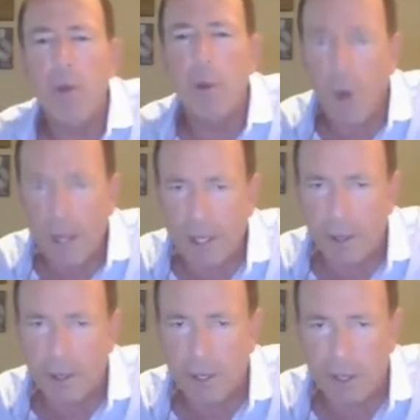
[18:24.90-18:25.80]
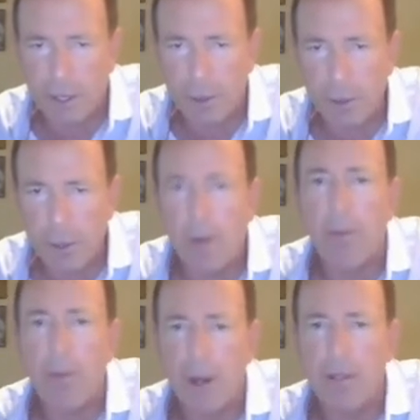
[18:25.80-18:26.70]
We want to exist in the
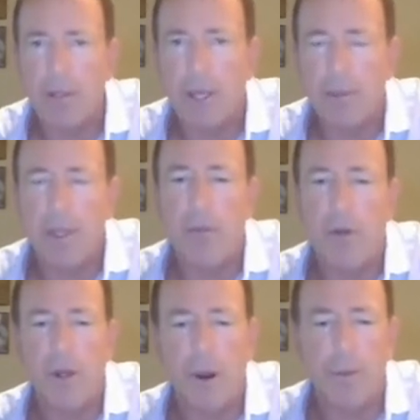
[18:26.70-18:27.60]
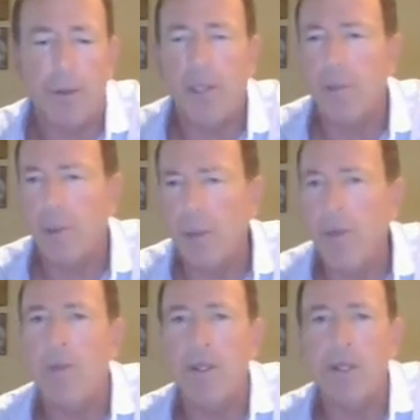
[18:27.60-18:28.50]
premium price segment. We are price
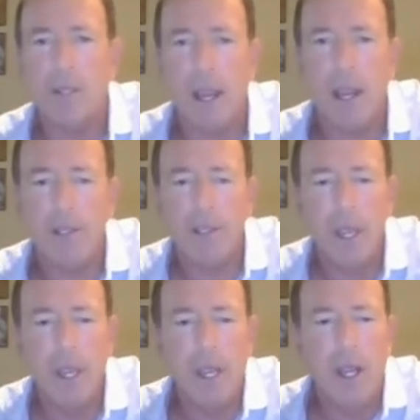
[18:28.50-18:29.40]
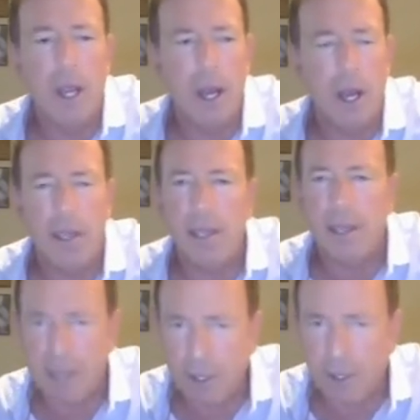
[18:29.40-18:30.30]
premium to these guys. Uh, uh,
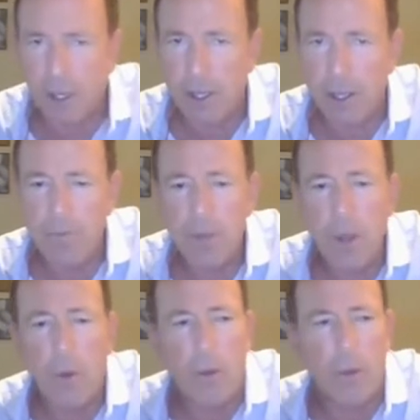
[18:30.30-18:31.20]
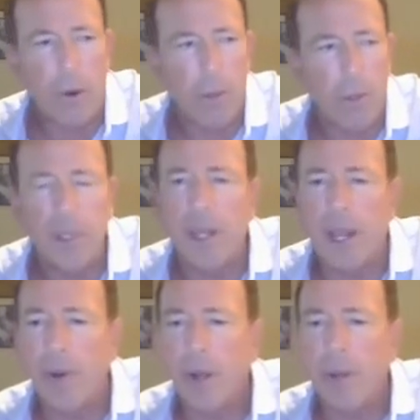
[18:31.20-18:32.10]
intentionally. When we were
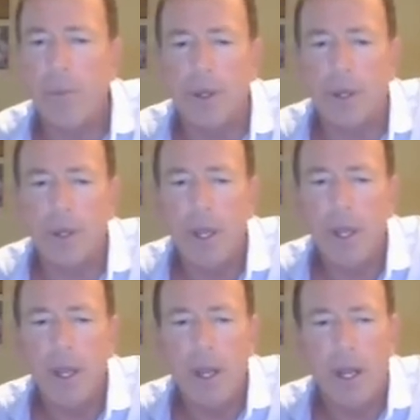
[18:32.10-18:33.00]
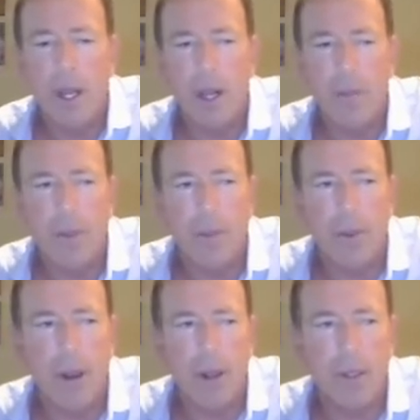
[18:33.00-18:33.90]
building out Red Bull, uh, the
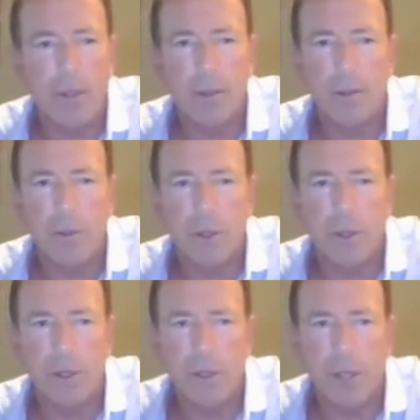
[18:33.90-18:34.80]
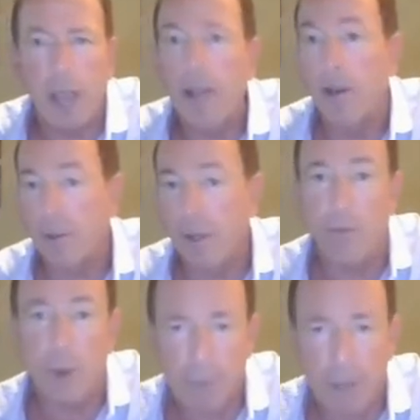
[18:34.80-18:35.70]
price was higher
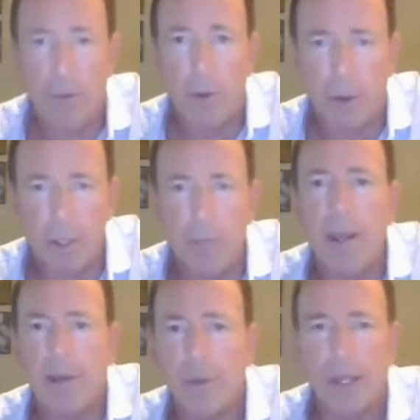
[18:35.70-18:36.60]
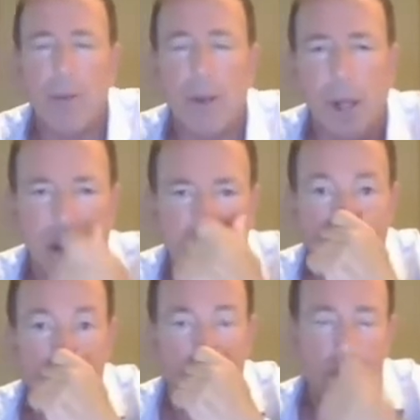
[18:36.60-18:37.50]
than what people would expect. We, we
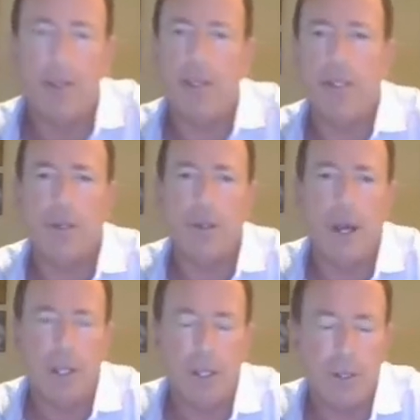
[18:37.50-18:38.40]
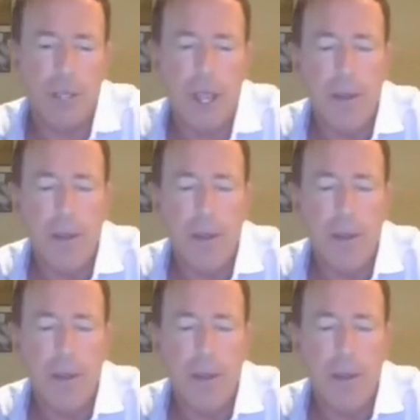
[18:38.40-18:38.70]
launched that product at $2.